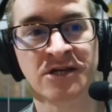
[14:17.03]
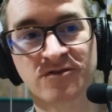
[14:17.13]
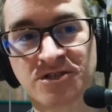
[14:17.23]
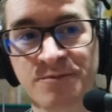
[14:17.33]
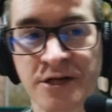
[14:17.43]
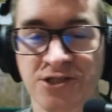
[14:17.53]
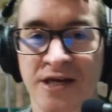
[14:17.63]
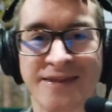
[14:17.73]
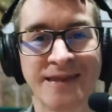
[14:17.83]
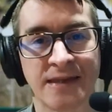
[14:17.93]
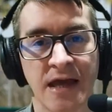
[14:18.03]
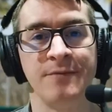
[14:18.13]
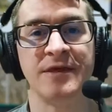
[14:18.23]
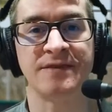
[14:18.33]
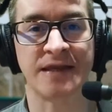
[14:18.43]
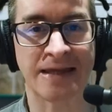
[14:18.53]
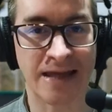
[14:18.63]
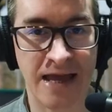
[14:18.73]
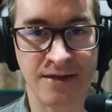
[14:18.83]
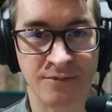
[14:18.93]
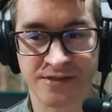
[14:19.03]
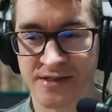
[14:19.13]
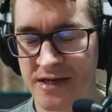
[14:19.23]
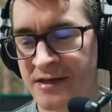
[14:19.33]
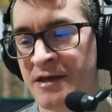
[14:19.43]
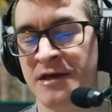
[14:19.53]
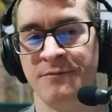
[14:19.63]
Christian Pache did come into the game yesterday,